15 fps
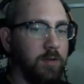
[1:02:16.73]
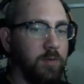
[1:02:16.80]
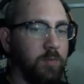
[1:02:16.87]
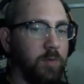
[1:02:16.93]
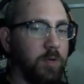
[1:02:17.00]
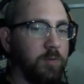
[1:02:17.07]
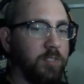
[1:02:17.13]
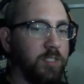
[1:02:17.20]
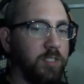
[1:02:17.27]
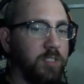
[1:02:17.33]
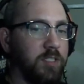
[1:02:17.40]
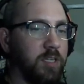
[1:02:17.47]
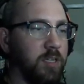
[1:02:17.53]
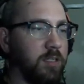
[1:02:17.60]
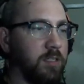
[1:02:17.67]
Where was the
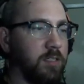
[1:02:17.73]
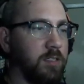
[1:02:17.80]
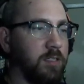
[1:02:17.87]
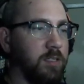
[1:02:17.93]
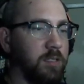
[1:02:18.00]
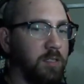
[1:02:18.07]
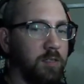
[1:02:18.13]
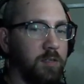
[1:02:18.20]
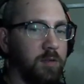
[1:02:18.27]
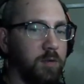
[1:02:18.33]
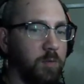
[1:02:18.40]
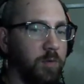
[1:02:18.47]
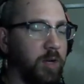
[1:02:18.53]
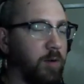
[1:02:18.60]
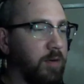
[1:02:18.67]
tunnel?
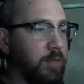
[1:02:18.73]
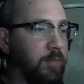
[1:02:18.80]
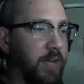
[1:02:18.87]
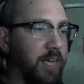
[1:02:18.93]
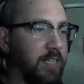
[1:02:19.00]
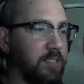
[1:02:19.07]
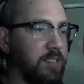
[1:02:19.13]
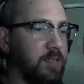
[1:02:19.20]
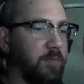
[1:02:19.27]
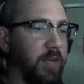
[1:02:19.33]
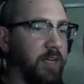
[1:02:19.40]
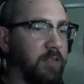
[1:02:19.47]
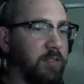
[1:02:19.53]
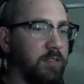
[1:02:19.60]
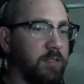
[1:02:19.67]
We already passed it,
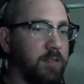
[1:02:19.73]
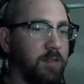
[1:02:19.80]
man.